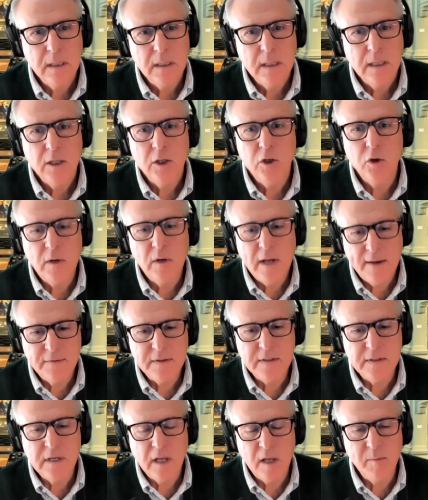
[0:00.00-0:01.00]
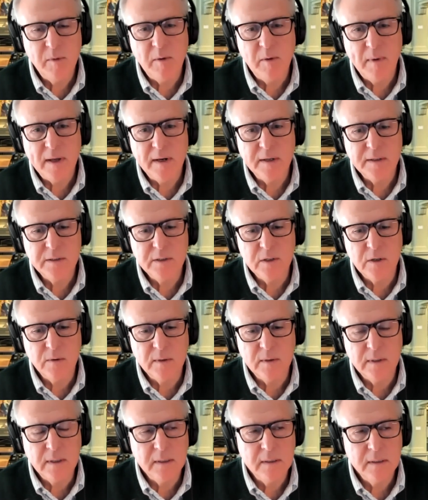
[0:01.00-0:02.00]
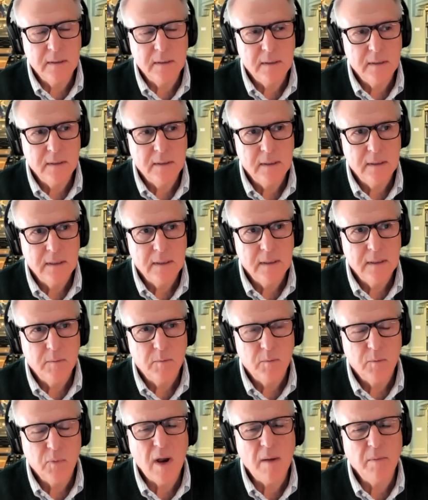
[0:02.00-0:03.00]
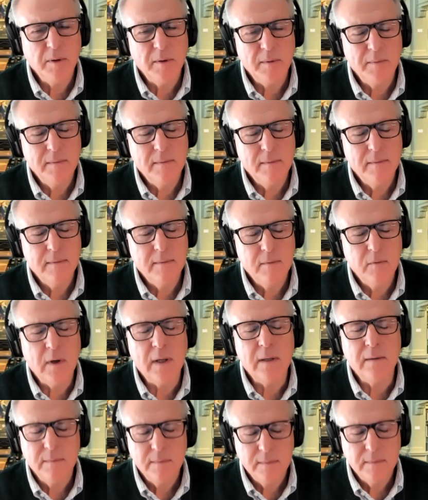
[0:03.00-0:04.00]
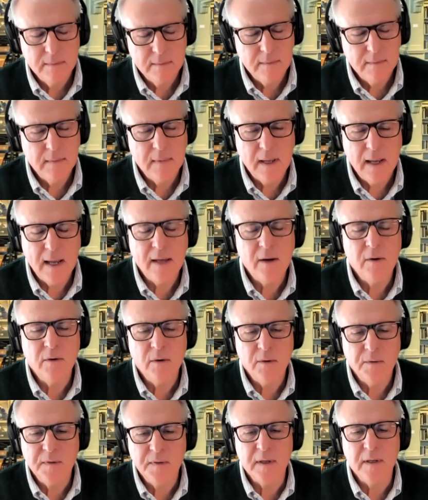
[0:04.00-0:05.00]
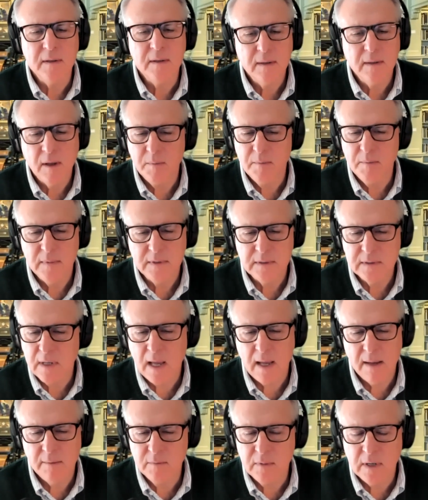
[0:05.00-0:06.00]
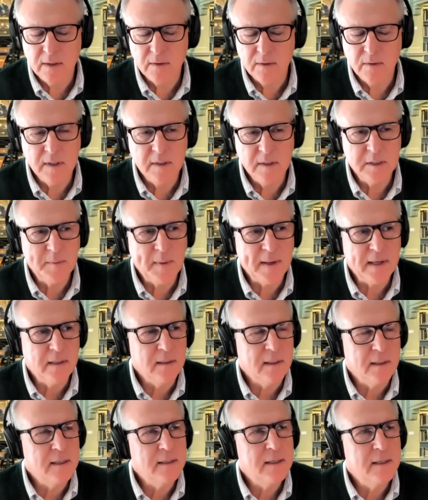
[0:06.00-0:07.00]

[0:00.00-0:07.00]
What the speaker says: You'd have to tell me about Estonia. Probably, well, I don't know. I'm not going to speculate.